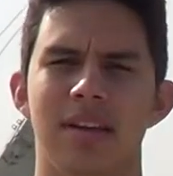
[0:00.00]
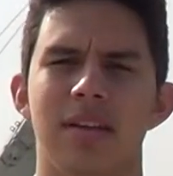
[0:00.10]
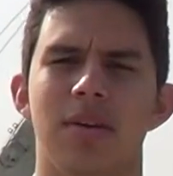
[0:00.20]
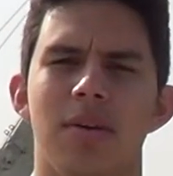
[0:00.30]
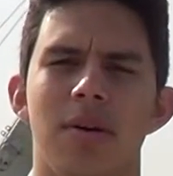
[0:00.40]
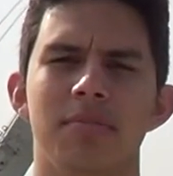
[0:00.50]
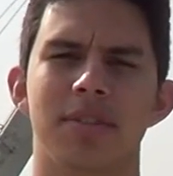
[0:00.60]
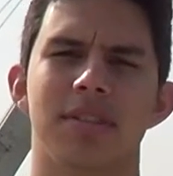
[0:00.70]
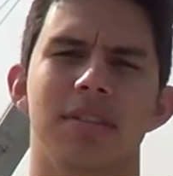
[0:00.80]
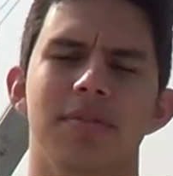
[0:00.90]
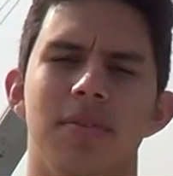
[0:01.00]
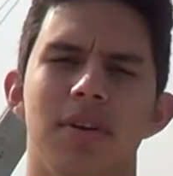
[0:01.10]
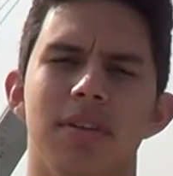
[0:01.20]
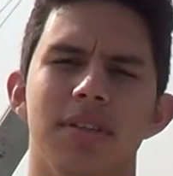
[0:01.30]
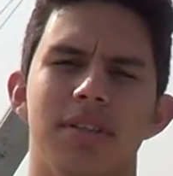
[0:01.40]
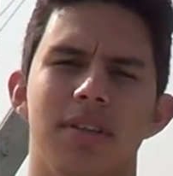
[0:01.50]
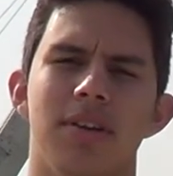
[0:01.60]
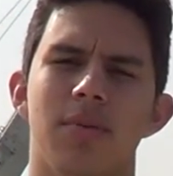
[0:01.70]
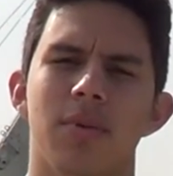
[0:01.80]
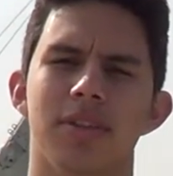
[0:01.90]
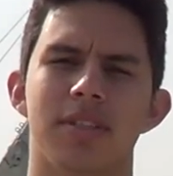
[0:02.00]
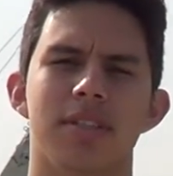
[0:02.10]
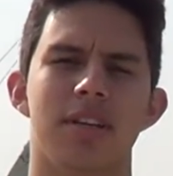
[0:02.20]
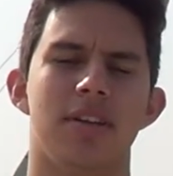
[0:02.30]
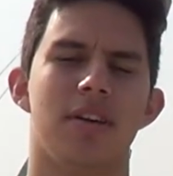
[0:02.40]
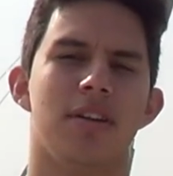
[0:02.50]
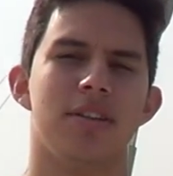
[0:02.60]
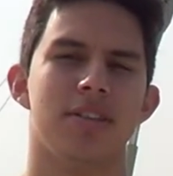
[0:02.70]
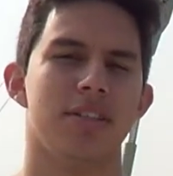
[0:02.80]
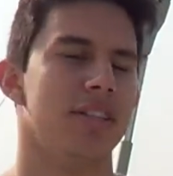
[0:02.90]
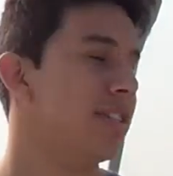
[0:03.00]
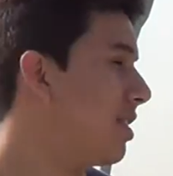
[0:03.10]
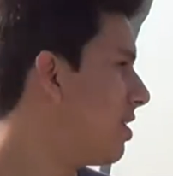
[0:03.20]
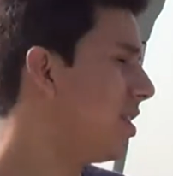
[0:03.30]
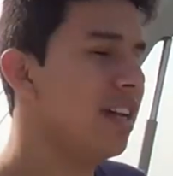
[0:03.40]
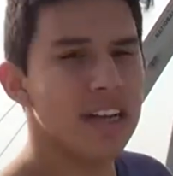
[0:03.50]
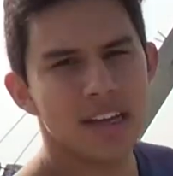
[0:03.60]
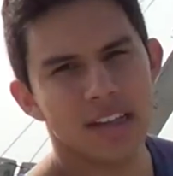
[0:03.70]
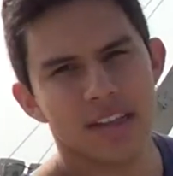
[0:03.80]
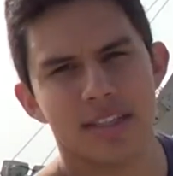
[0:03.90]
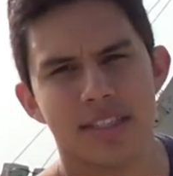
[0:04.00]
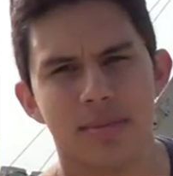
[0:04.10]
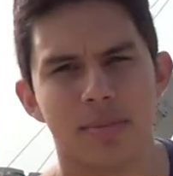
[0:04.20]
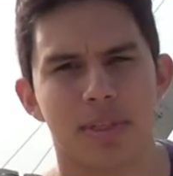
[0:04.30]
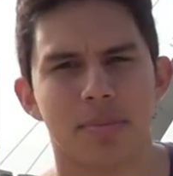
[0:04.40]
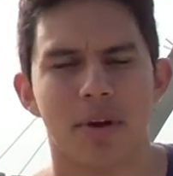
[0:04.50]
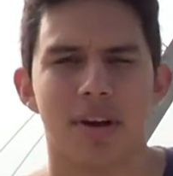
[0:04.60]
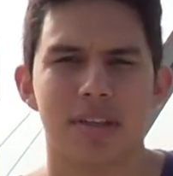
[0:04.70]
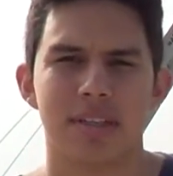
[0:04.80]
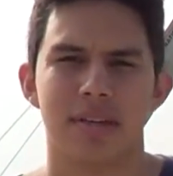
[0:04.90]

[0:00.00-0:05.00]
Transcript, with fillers: Hello, I'm Steve Vargas here at Williston State College and this is the assembly part